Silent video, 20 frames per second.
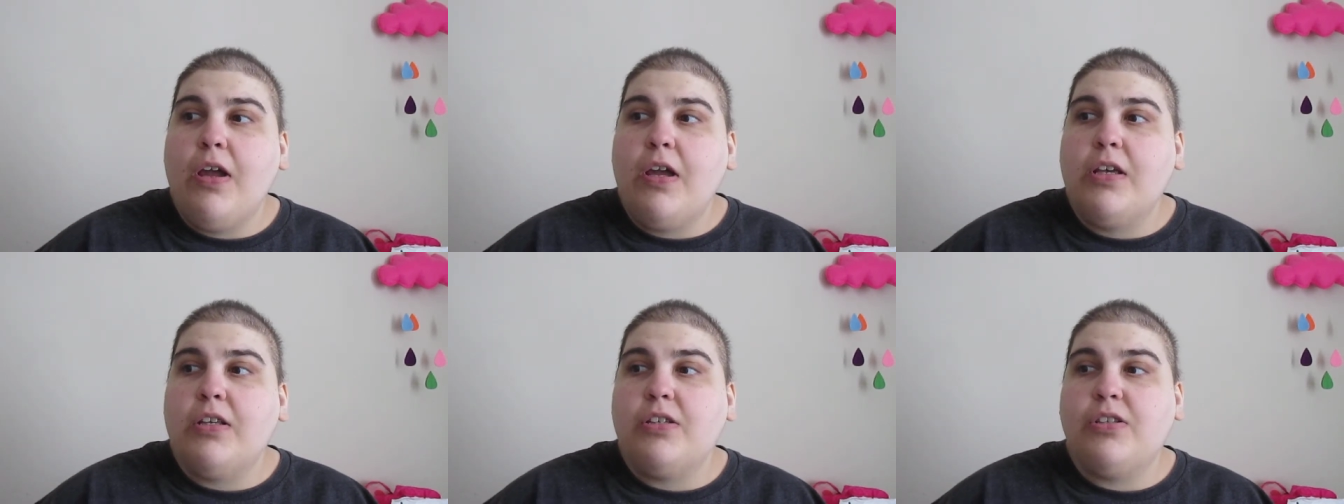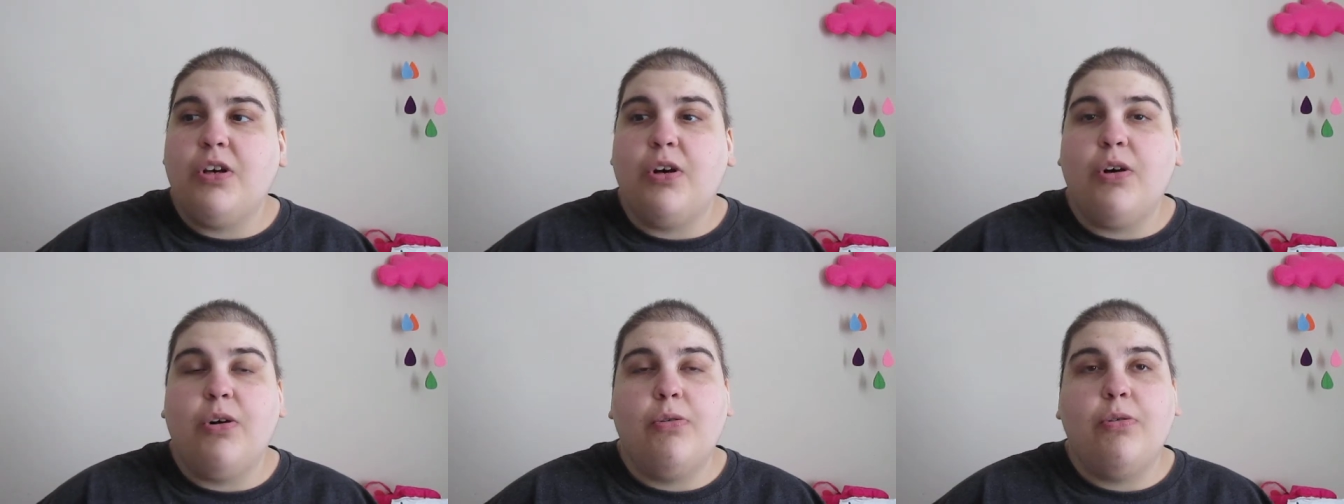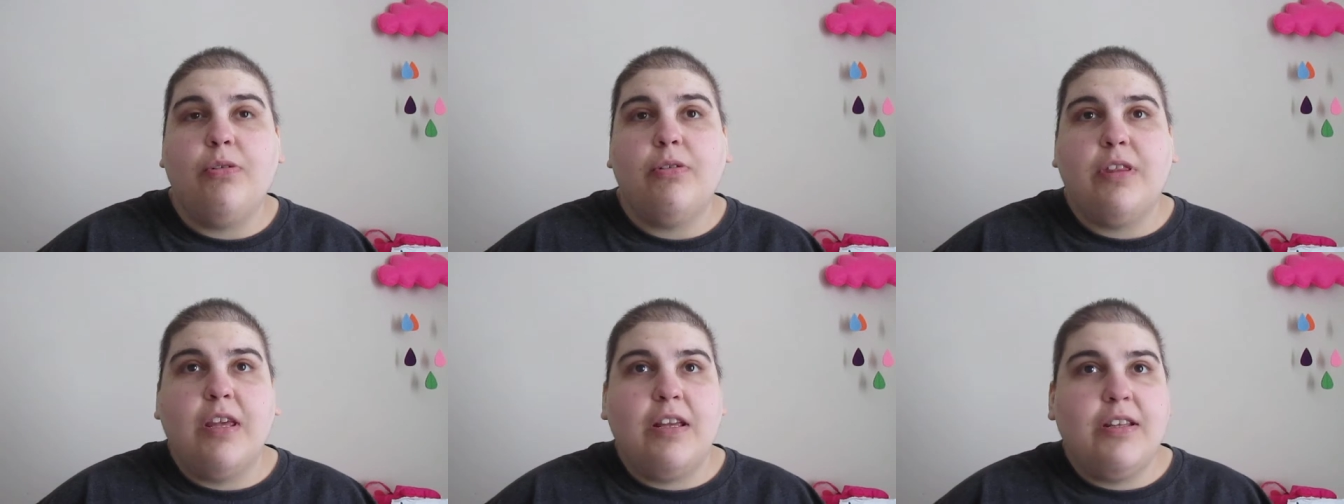so
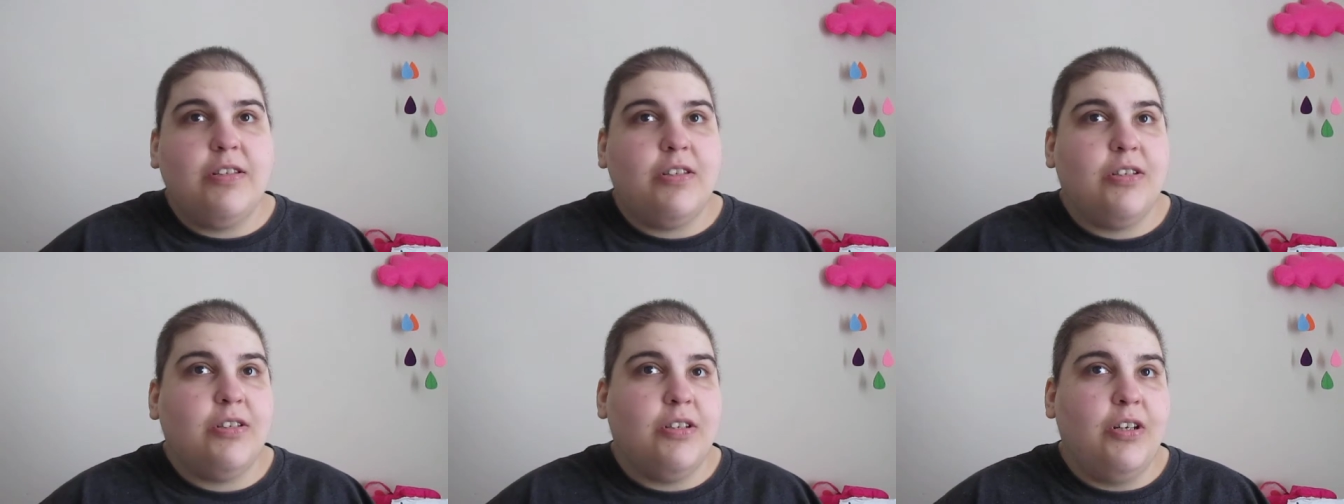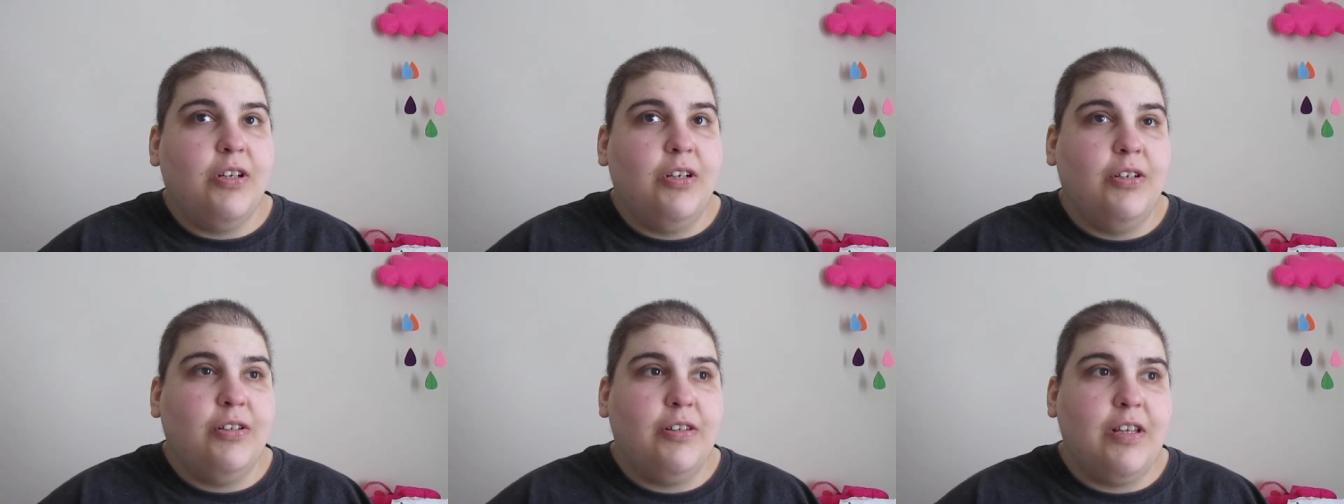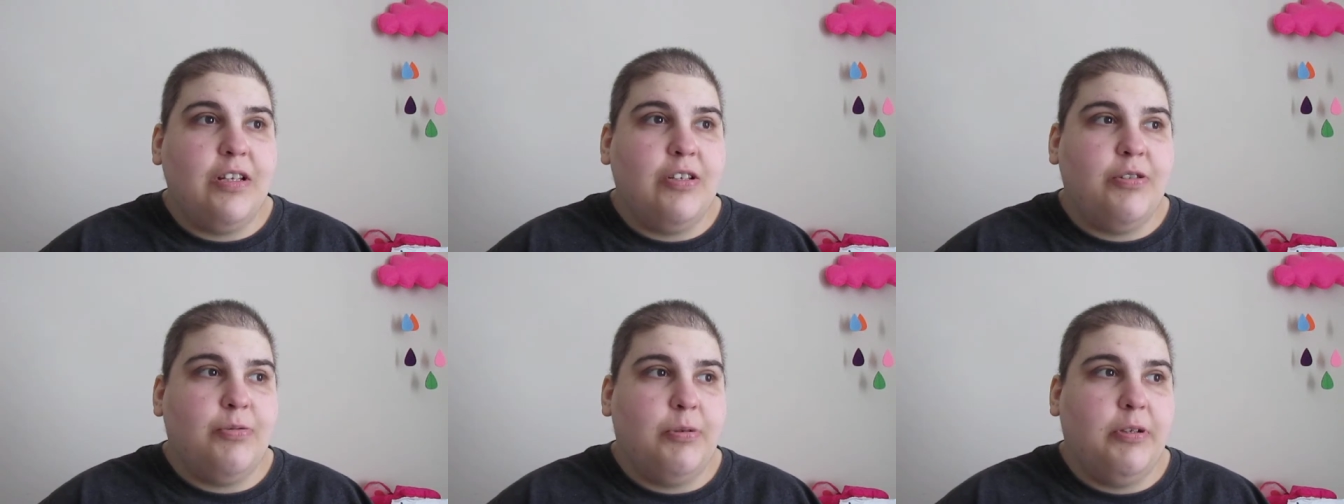that's
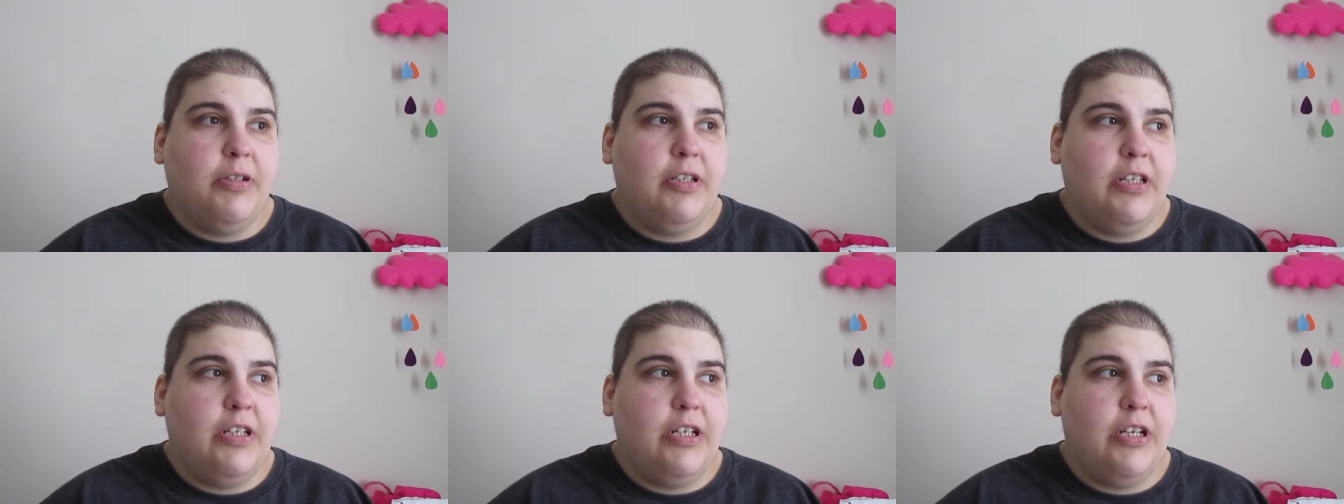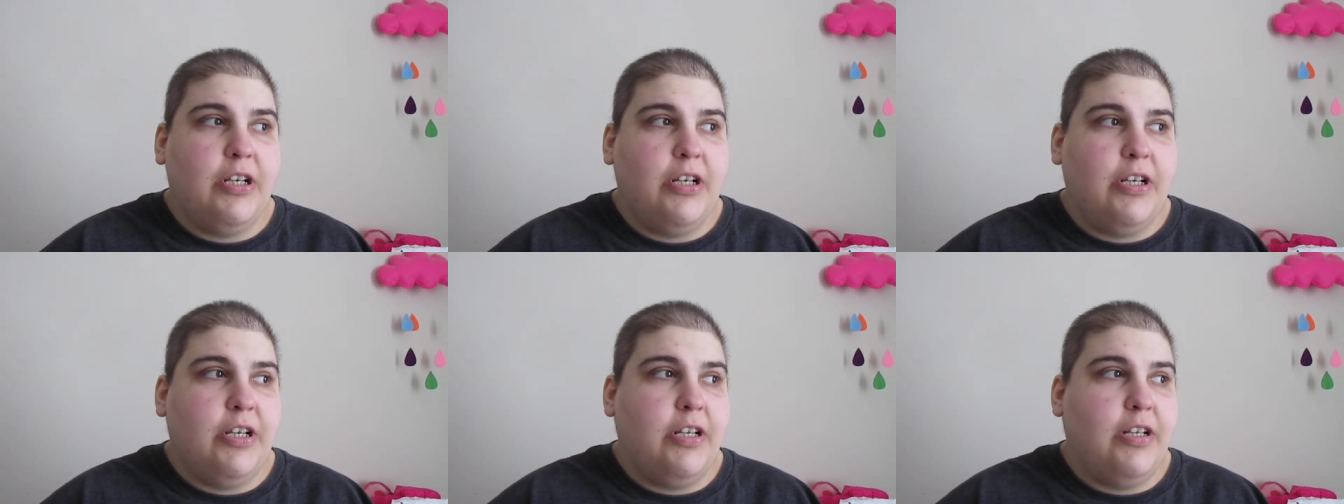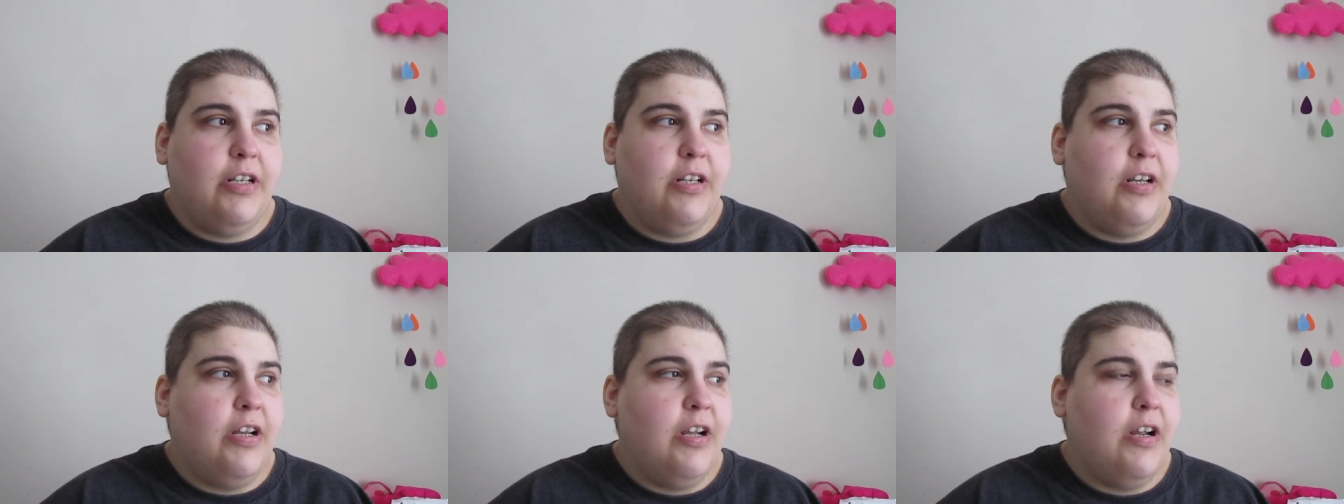that's really
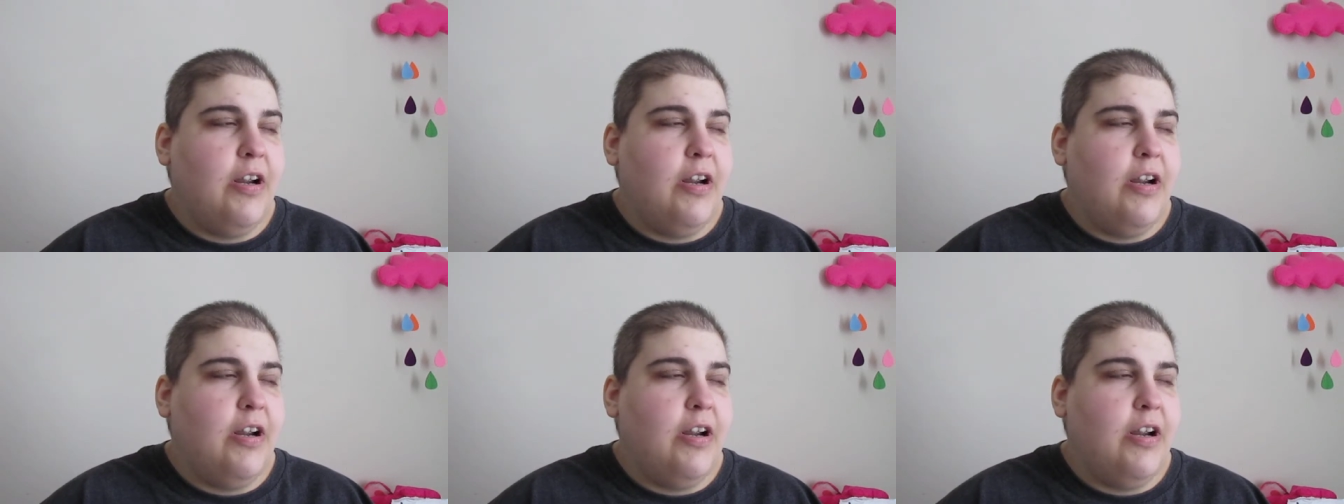good.